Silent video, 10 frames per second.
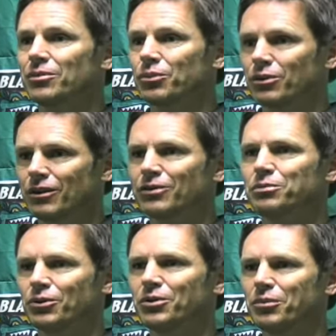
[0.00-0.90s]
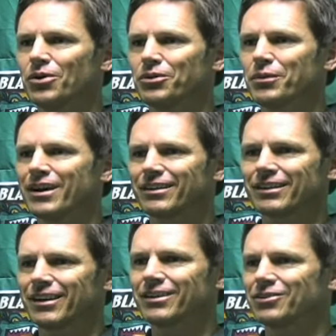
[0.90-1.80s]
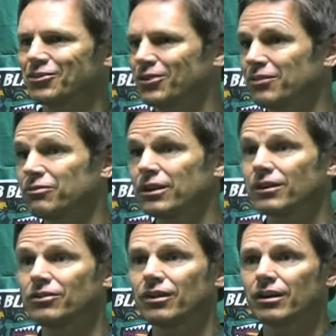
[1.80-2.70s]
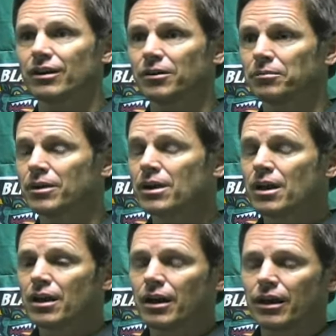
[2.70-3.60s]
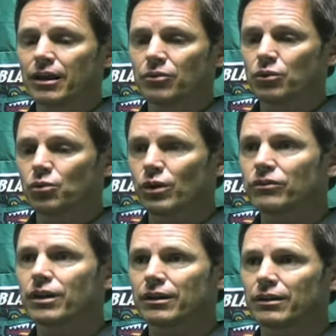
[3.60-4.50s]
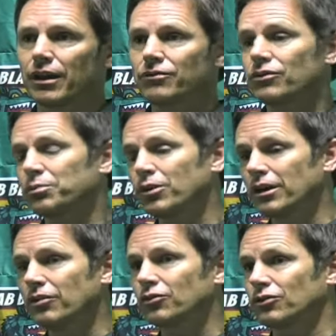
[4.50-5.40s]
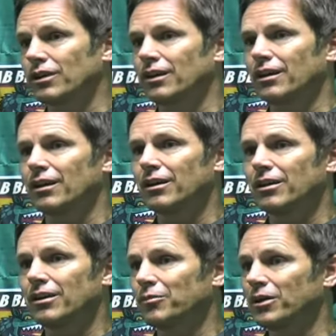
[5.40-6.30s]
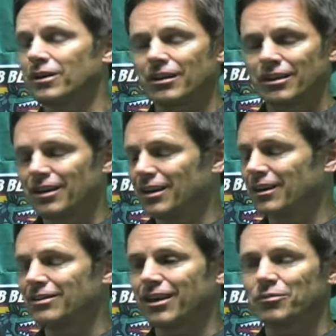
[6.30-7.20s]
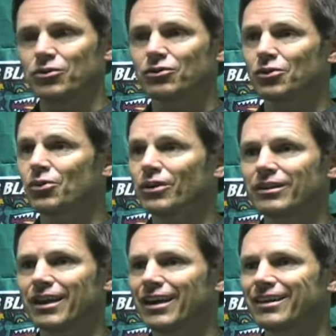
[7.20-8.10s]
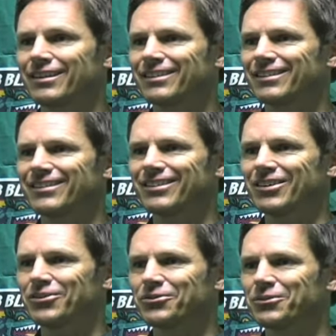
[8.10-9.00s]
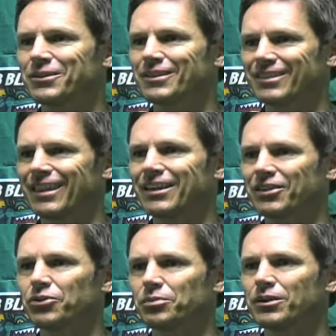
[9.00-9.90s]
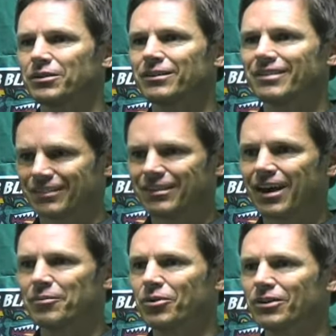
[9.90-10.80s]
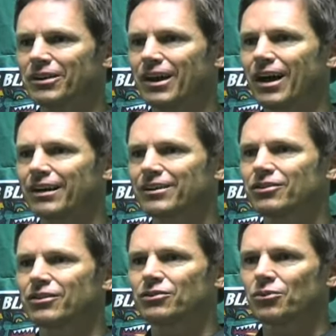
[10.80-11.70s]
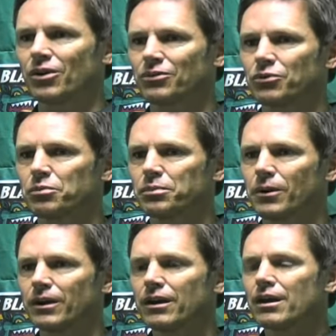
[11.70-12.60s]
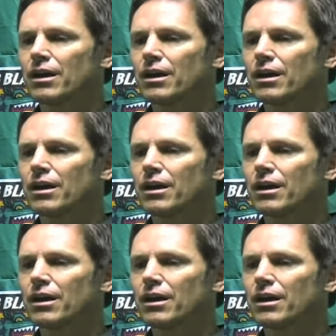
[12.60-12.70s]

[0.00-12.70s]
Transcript: up with us putting the ball in the back of the net, is a great finish. Um, and with one second left, it's pretty interesting. Uh, and anytime you score at that, you know, that little bit of time on the clock, it's, it's wonderful. But